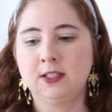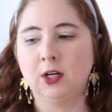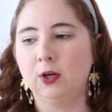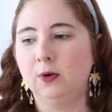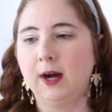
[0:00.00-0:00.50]

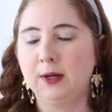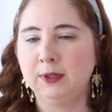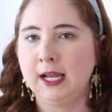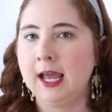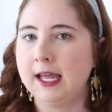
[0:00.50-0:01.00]
so I
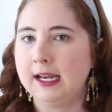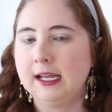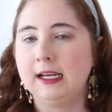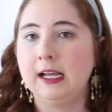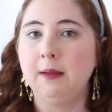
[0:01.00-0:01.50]
went ahead
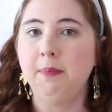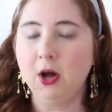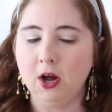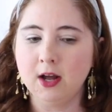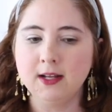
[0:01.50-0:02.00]
and hit
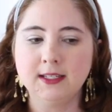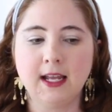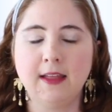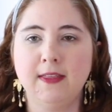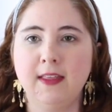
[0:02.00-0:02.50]
pause,
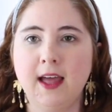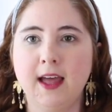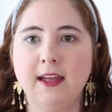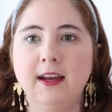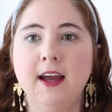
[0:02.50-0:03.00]
and
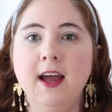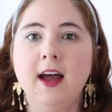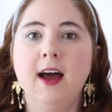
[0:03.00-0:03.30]
then